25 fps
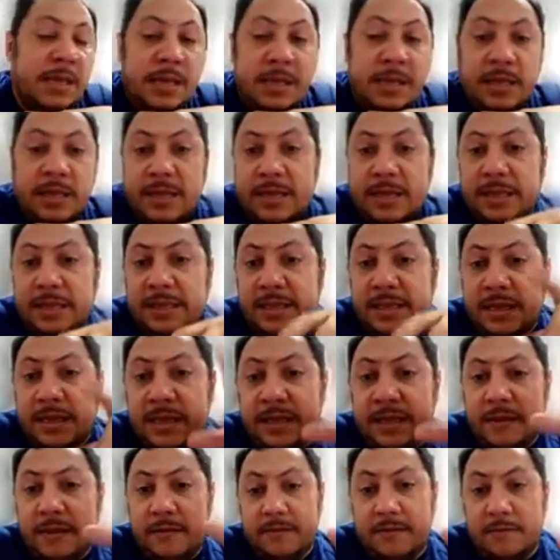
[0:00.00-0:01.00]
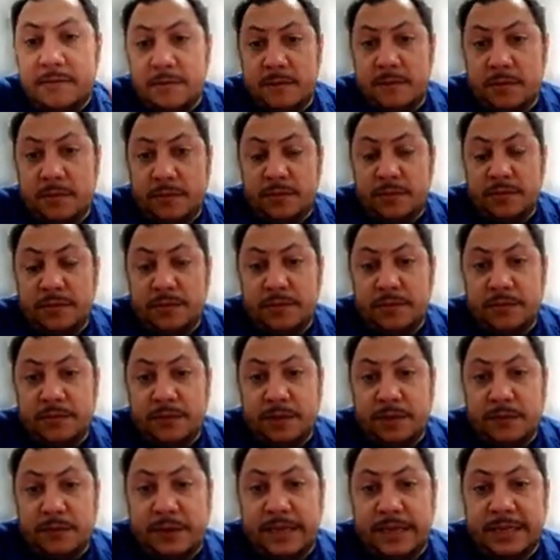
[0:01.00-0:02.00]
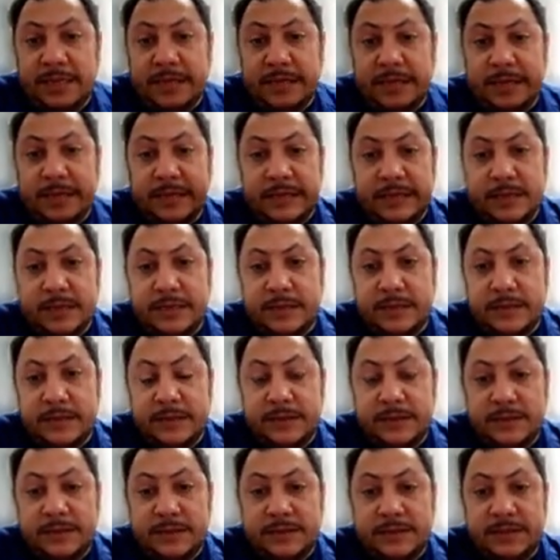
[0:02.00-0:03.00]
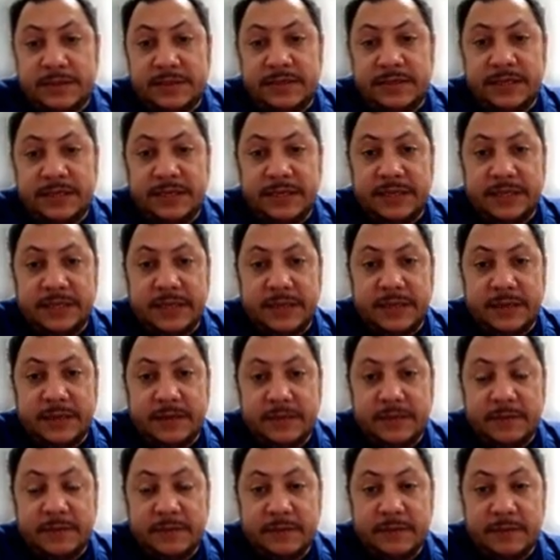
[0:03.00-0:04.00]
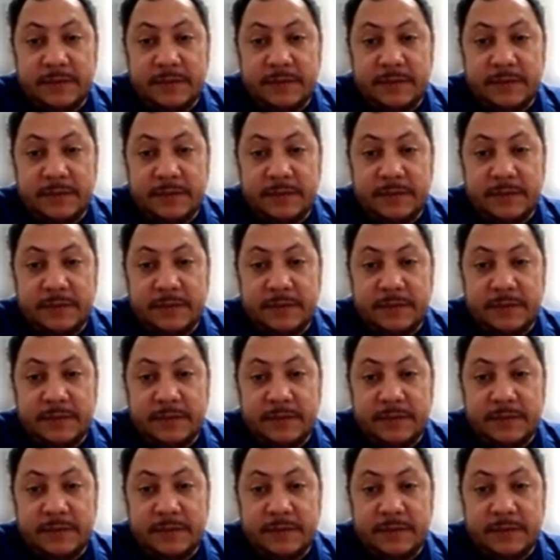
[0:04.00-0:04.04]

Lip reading: And then you can see the